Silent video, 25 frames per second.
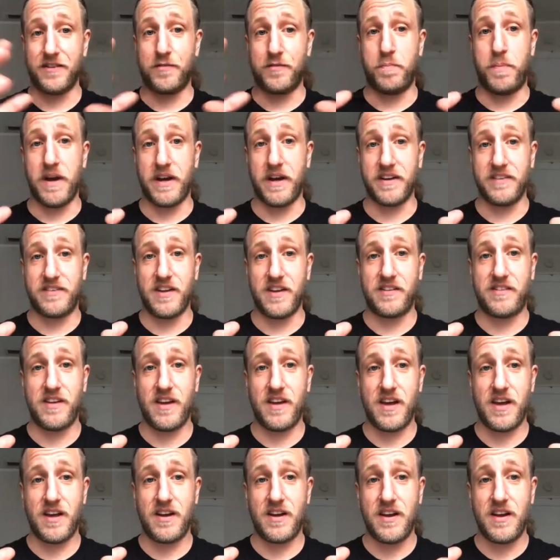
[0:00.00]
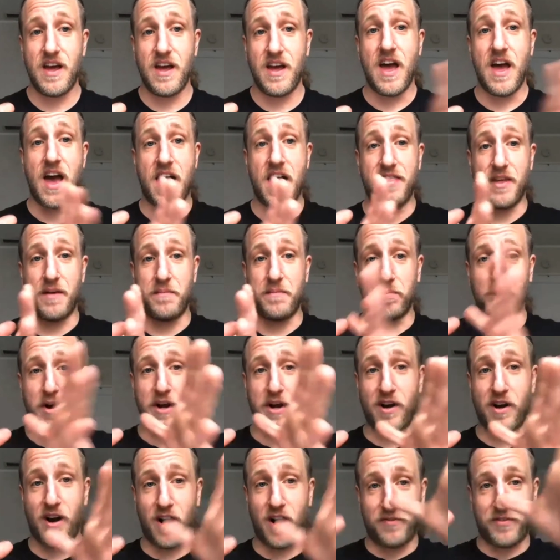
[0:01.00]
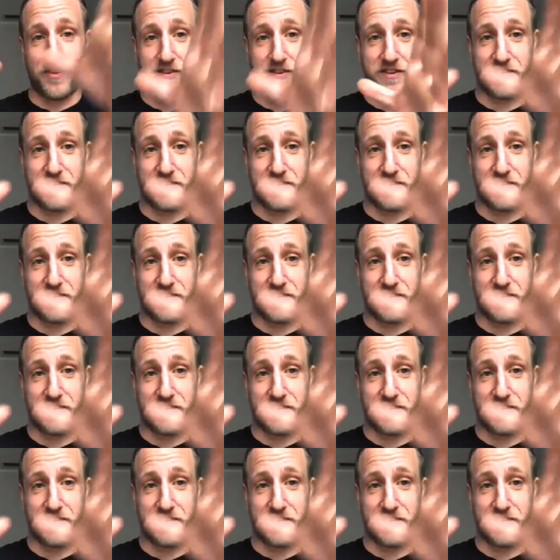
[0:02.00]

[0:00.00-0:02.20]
big as it did and then break off into